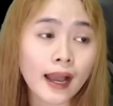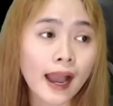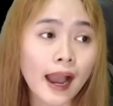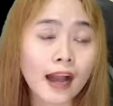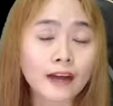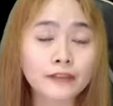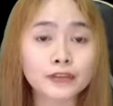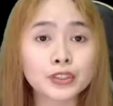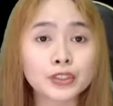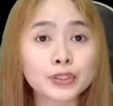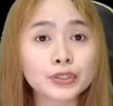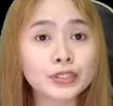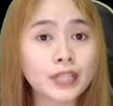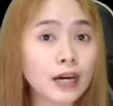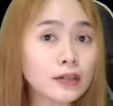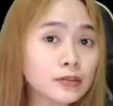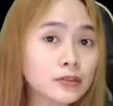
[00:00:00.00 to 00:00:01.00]
After you
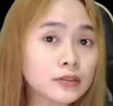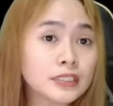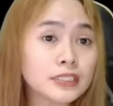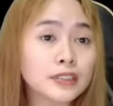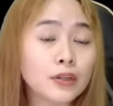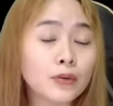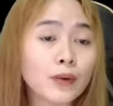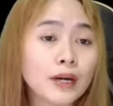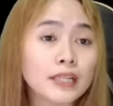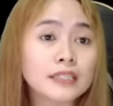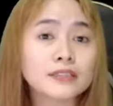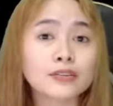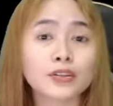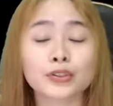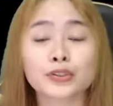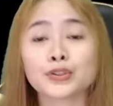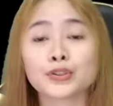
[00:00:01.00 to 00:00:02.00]
downloaded the
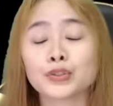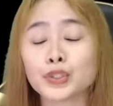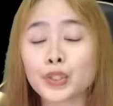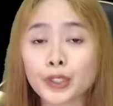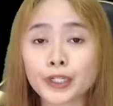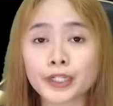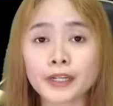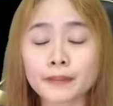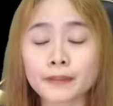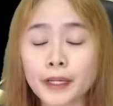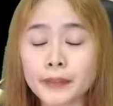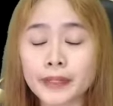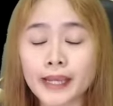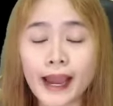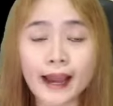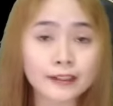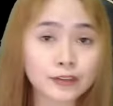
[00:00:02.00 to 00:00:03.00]
wallet on your
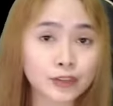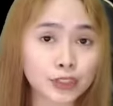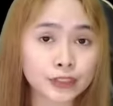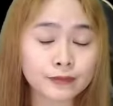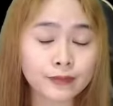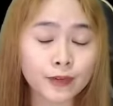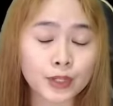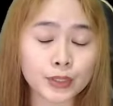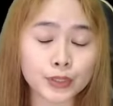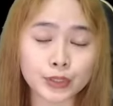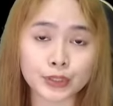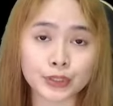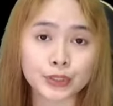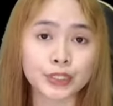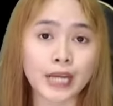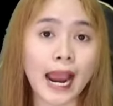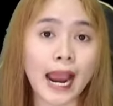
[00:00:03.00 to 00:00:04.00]
maybe Android phone
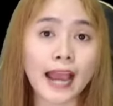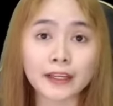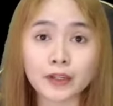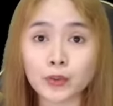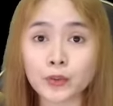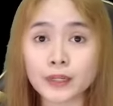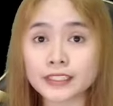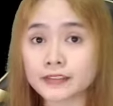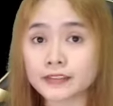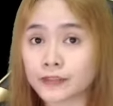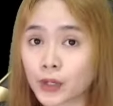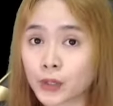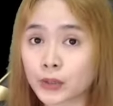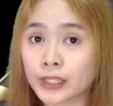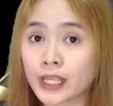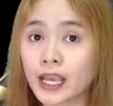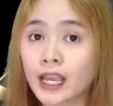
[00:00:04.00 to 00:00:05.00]
or iOS
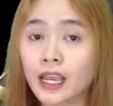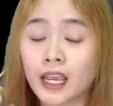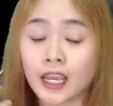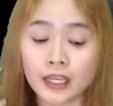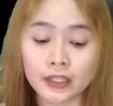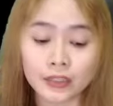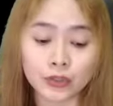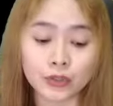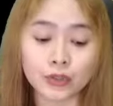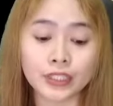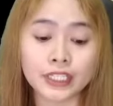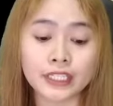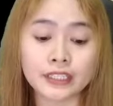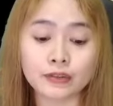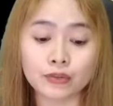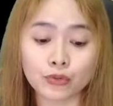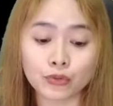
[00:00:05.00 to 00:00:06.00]
phone, you
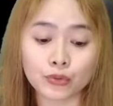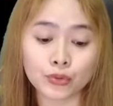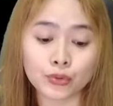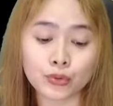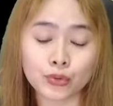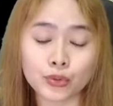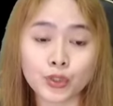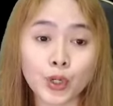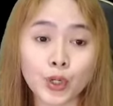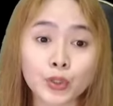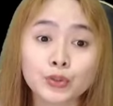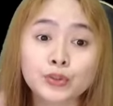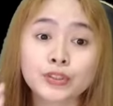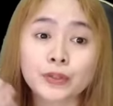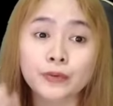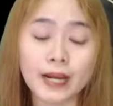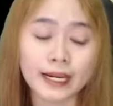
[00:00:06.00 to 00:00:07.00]
need to go
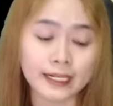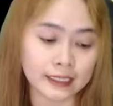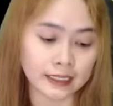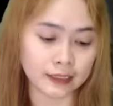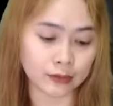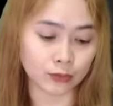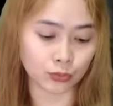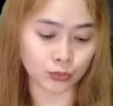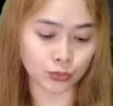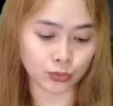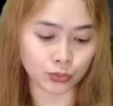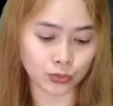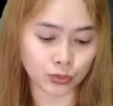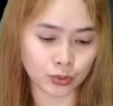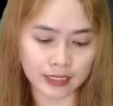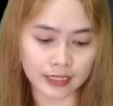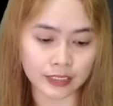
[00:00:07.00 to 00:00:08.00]
directly
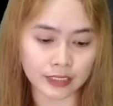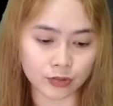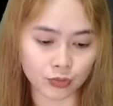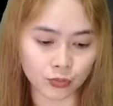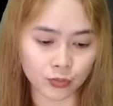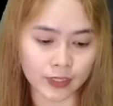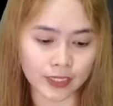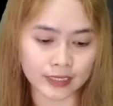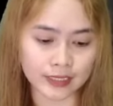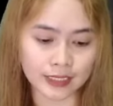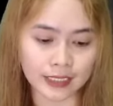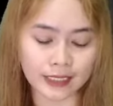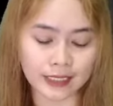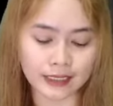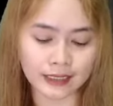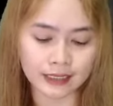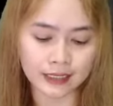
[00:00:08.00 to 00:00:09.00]
to this one
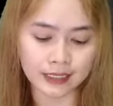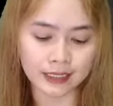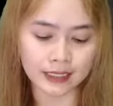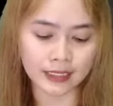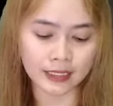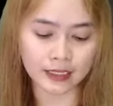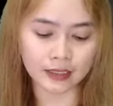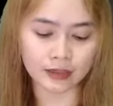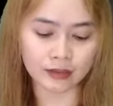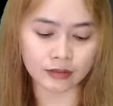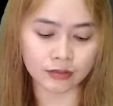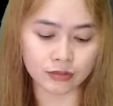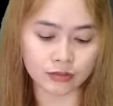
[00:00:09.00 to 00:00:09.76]
and then to